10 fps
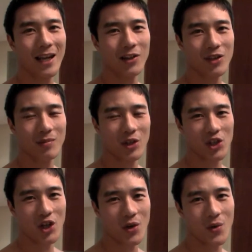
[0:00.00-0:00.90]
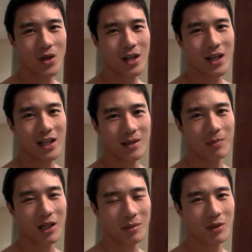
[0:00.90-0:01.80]
out to my show. It's a
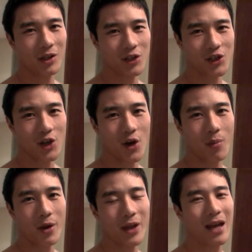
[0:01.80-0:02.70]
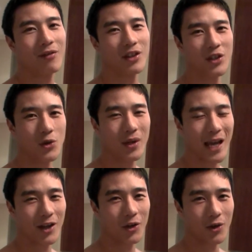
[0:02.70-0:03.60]
bodybuilding show, but they have this new
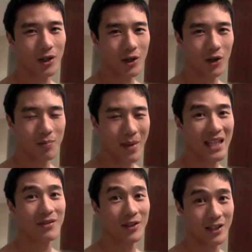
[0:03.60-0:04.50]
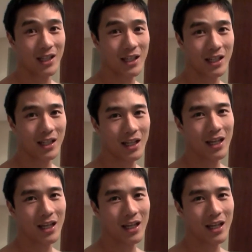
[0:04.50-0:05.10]
category called men's physique,